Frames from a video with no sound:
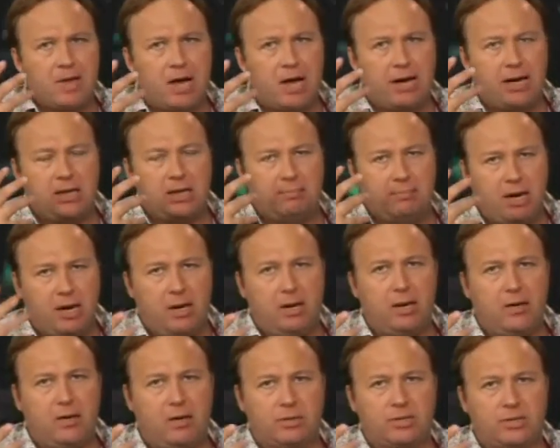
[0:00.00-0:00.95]
in the
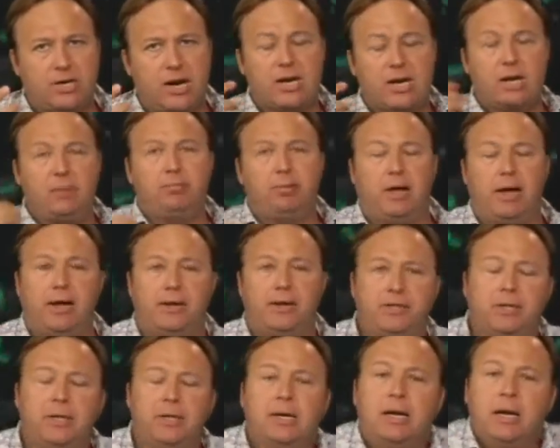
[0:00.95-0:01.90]
media that was taking
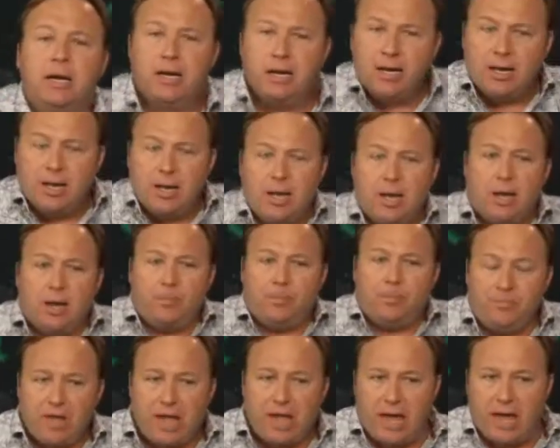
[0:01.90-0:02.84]
place.
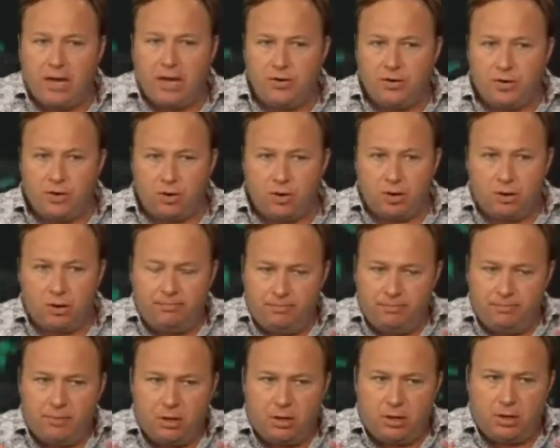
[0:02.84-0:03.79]
And your
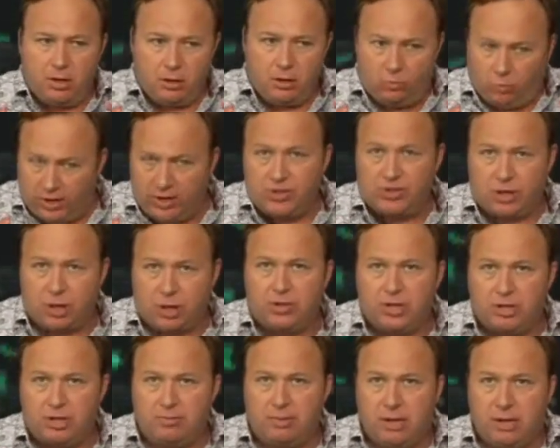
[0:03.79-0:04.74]

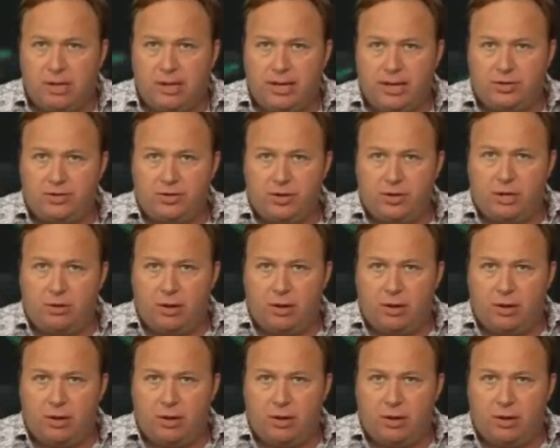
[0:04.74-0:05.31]
research in the Middle East,